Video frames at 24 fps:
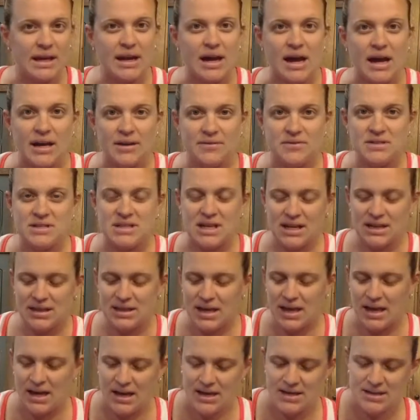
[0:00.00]
I have seen
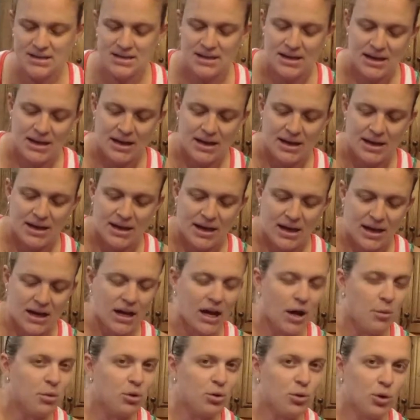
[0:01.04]
that in a
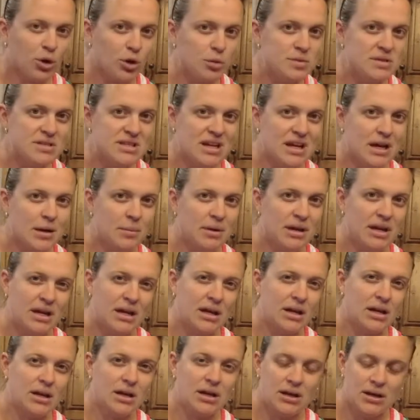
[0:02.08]
couple groups that I'm
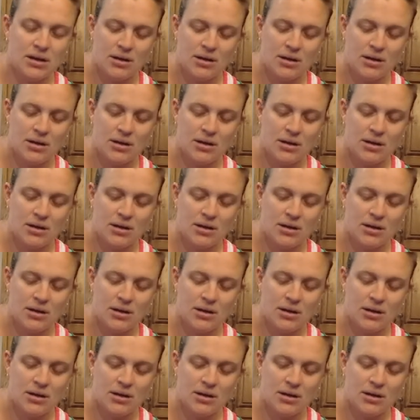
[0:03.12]
in.